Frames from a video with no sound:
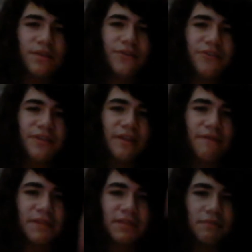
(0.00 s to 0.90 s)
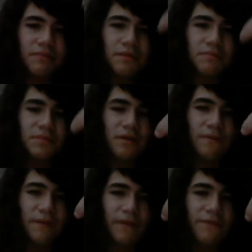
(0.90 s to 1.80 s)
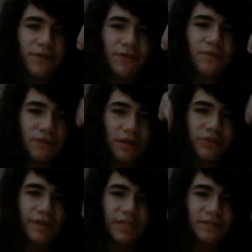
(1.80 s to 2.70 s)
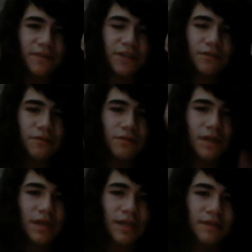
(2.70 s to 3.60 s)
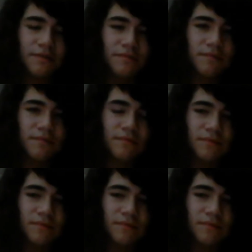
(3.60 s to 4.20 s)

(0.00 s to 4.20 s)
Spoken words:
you can give this a thumbs up if you enjoy this video. And